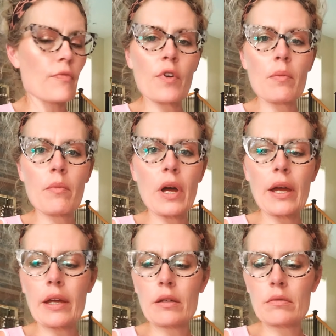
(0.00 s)
from
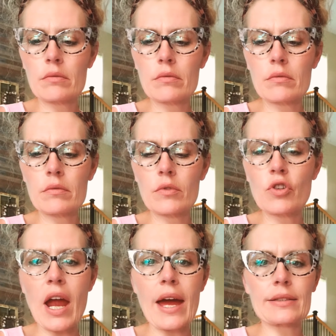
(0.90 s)
my
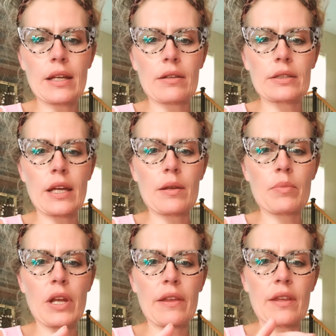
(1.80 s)
grass outside,
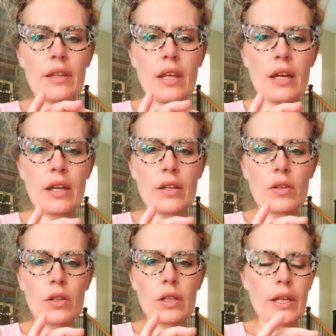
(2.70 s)
but I think they kind of
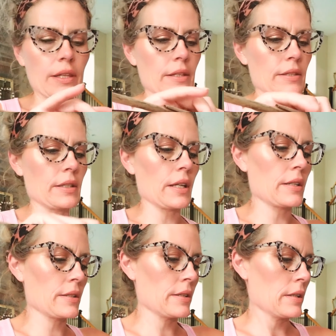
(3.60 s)
look like the
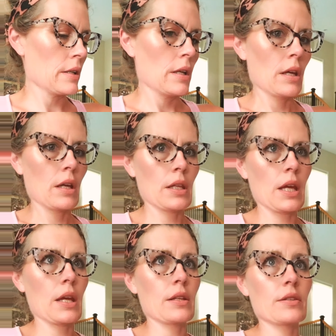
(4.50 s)
sticks and
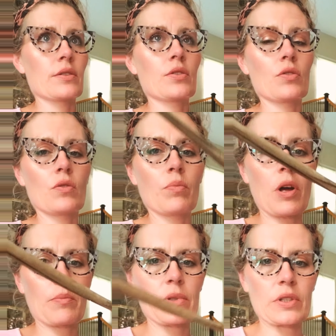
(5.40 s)
the ends to
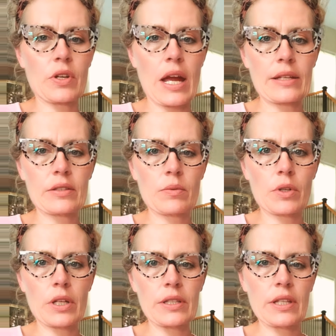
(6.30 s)
pampas grass. So
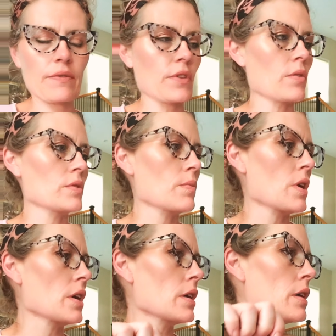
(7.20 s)
we're going to see if those
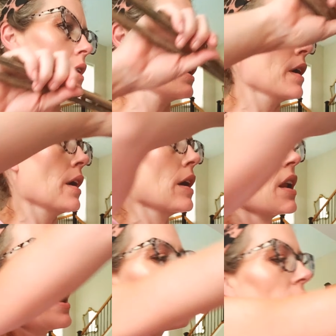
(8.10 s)
work.
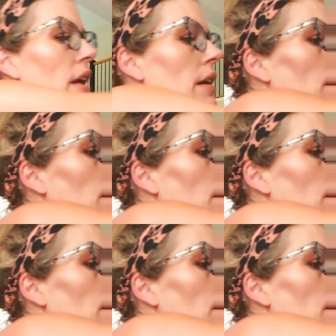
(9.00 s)
And I have like